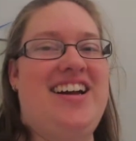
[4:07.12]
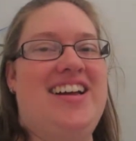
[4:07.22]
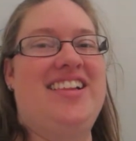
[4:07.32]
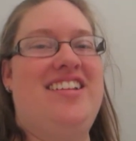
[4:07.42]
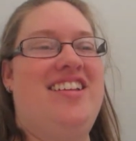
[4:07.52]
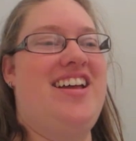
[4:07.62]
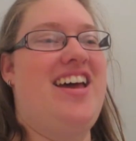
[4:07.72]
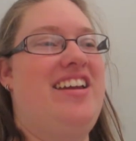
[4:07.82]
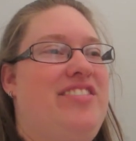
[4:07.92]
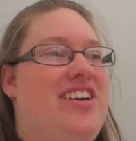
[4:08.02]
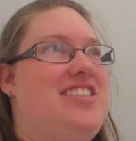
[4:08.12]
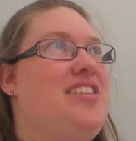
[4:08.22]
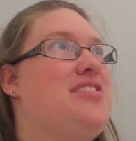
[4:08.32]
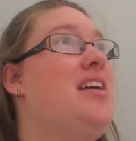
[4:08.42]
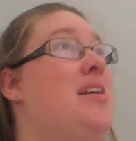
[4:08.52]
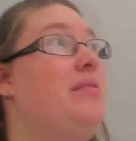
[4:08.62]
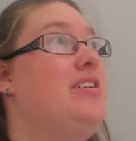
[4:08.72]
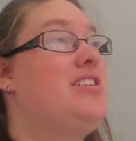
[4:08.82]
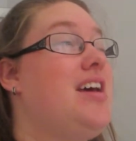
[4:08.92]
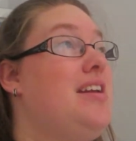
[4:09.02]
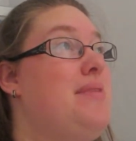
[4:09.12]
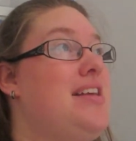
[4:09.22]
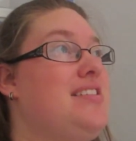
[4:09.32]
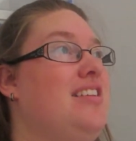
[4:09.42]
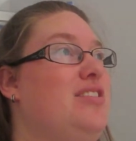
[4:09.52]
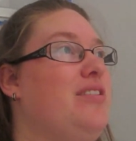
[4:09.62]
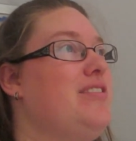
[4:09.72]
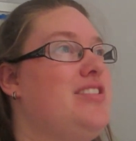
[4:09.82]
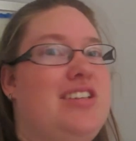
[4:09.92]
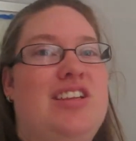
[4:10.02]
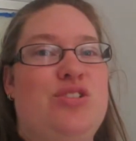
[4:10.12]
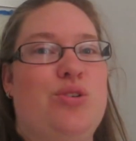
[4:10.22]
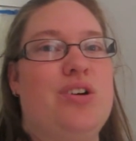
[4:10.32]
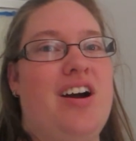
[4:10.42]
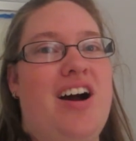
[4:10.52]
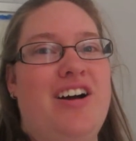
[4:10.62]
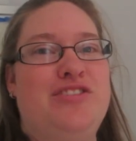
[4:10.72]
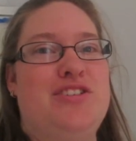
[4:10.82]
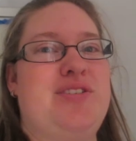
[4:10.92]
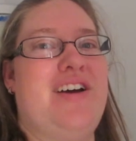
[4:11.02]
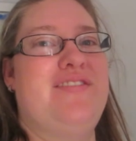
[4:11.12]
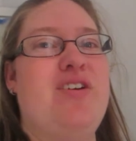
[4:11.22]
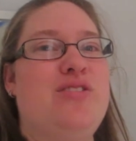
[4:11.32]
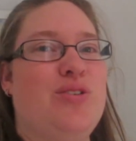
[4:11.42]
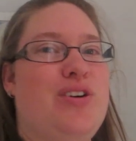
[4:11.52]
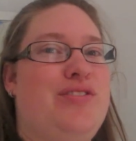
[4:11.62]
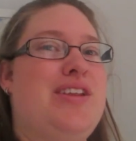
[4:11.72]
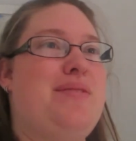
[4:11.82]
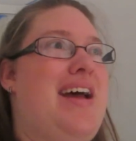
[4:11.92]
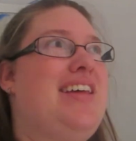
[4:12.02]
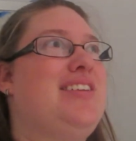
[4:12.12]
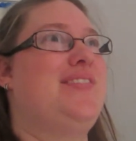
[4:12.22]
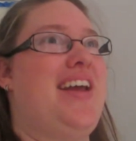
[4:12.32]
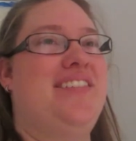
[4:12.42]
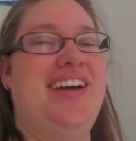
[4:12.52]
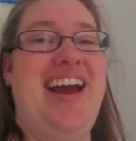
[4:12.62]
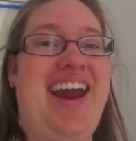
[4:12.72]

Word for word: I got a little ahead of ourselves. We just gotta mask the door. We took the door off, so we have no door for the bathroom now.